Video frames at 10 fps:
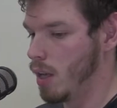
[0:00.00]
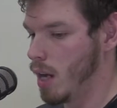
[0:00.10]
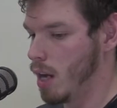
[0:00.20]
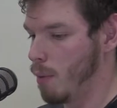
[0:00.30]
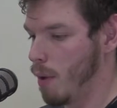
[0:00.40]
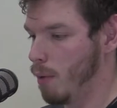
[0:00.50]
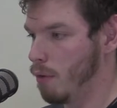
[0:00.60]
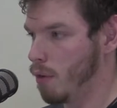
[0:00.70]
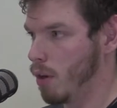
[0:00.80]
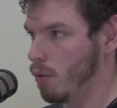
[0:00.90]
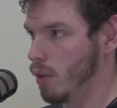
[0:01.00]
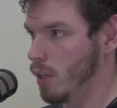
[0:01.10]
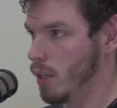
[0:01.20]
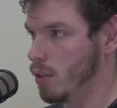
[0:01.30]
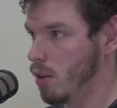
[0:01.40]
and we've got a
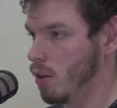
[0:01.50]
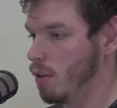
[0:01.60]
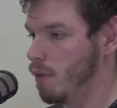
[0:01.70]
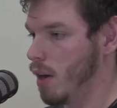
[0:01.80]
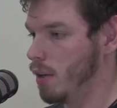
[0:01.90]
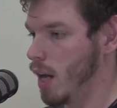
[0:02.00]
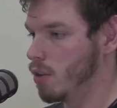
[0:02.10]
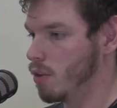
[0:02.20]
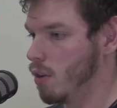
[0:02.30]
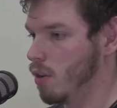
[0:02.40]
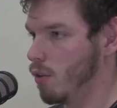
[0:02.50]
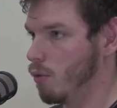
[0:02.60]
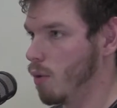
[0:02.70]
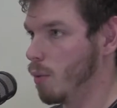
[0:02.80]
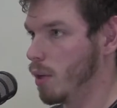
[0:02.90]
really solid foundation
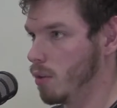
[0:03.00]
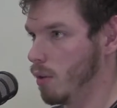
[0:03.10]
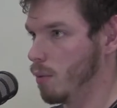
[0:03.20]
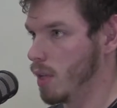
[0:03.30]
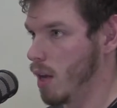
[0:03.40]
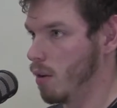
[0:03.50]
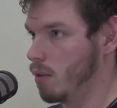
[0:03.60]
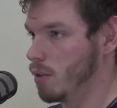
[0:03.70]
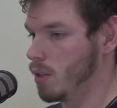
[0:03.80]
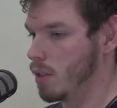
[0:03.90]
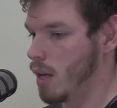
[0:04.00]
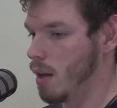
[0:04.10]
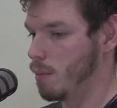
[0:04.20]
of what we're doing with adults.